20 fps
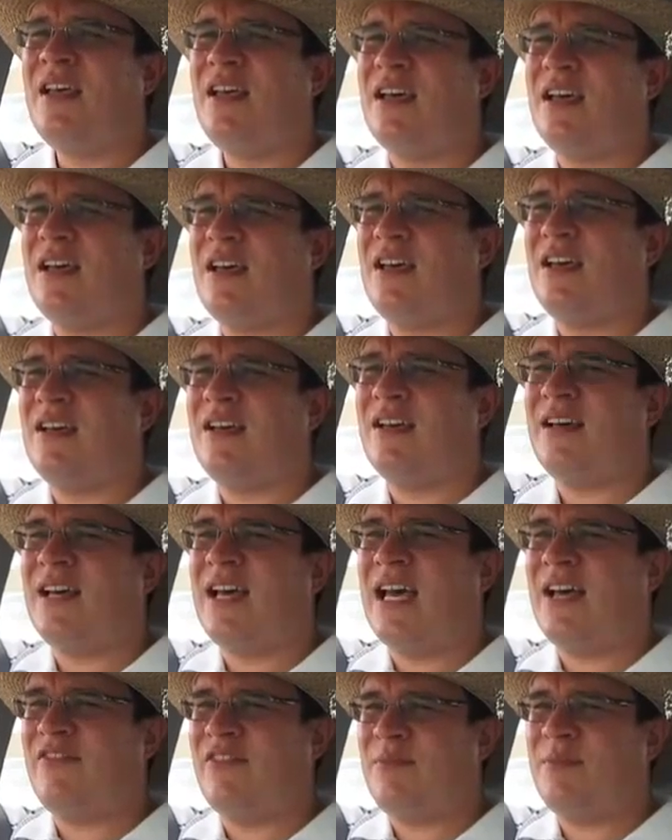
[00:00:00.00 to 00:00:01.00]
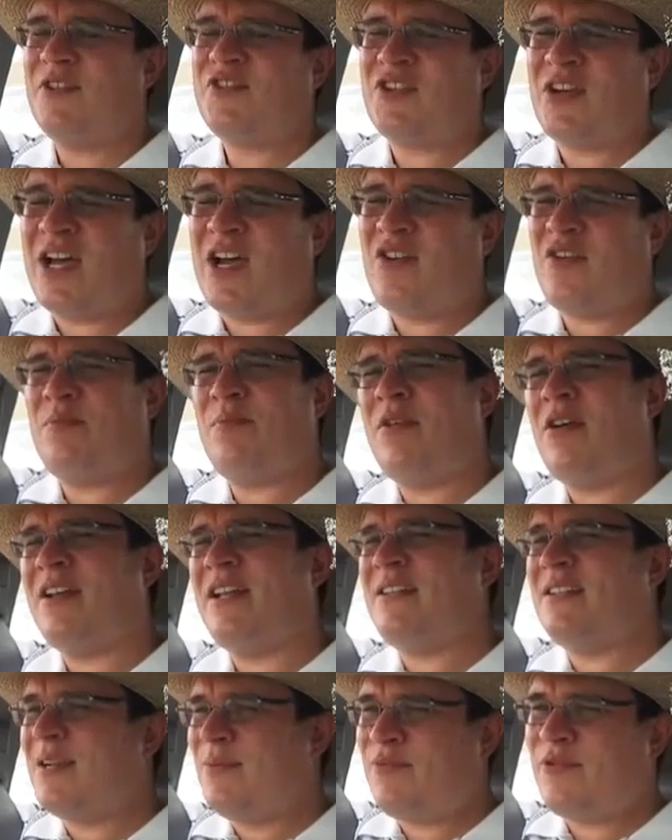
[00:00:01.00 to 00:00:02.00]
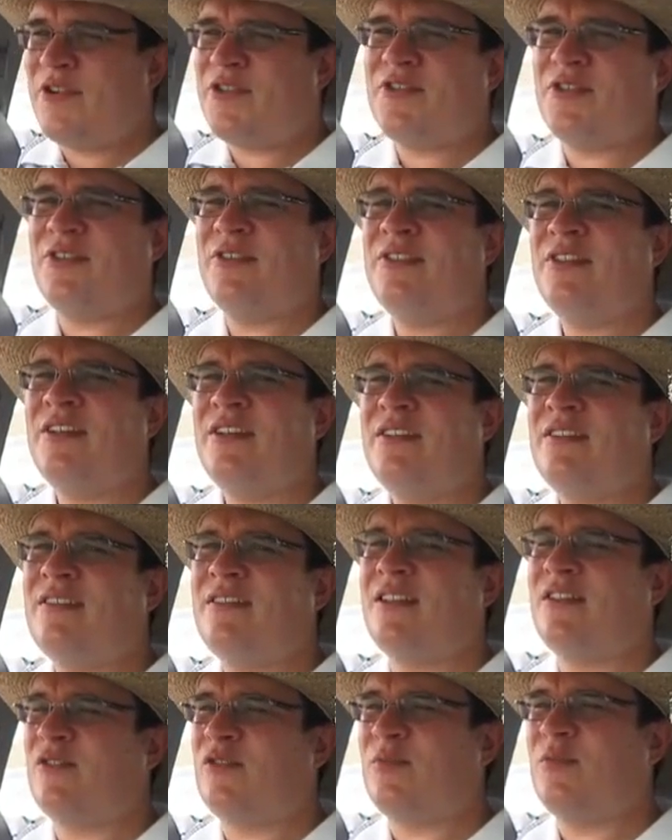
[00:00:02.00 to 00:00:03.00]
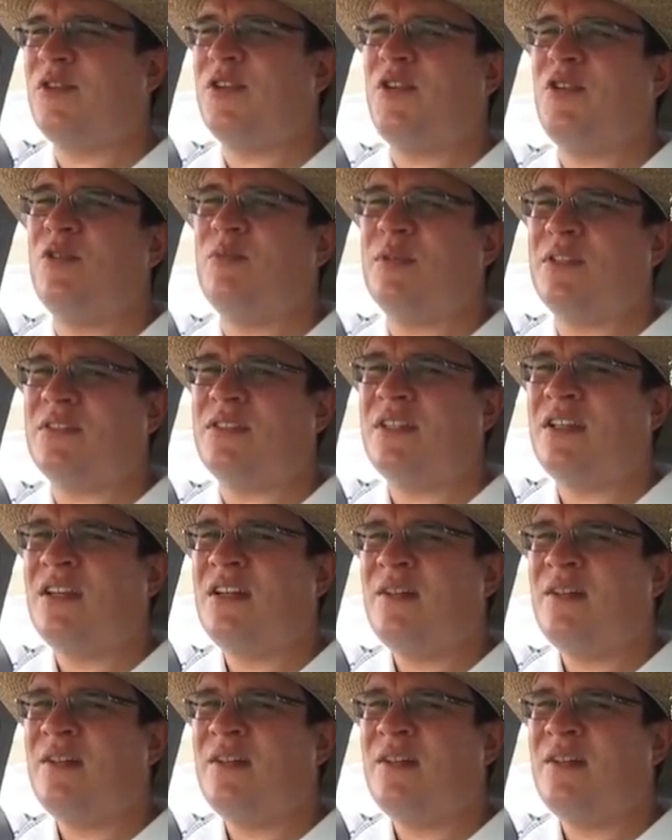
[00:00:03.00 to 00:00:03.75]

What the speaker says: have a much higher body temperature than a normal human.